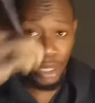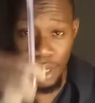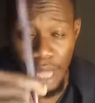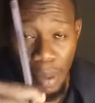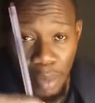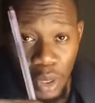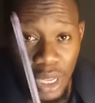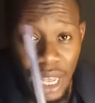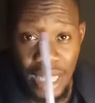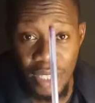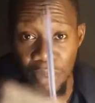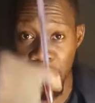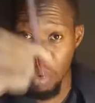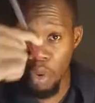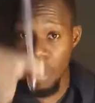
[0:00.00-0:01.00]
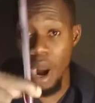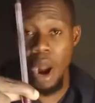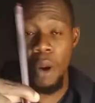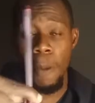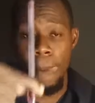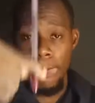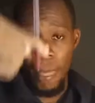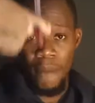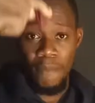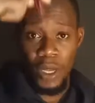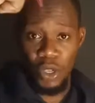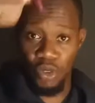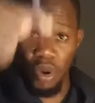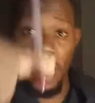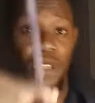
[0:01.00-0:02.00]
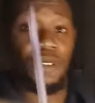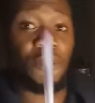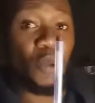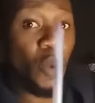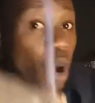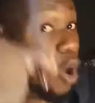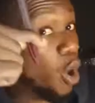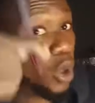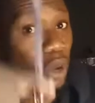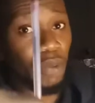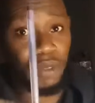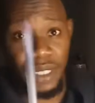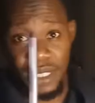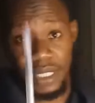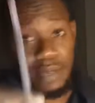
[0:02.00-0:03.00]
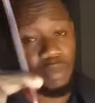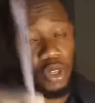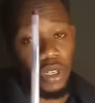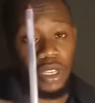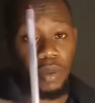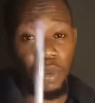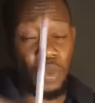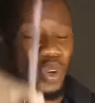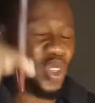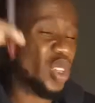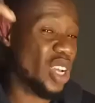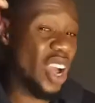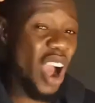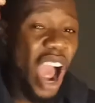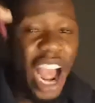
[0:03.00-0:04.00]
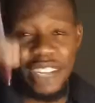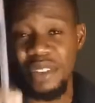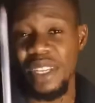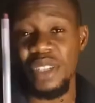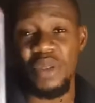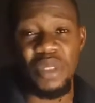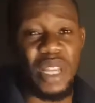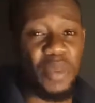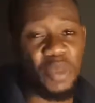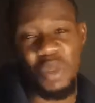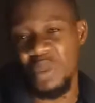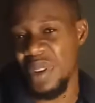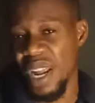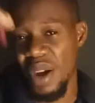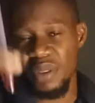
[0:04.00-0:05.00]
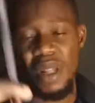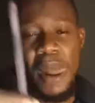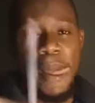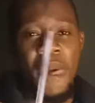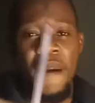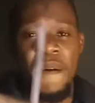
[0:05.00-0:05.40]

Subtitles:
I'm looking at the moral grounds for all of this I'm talking about, because you can actually do them without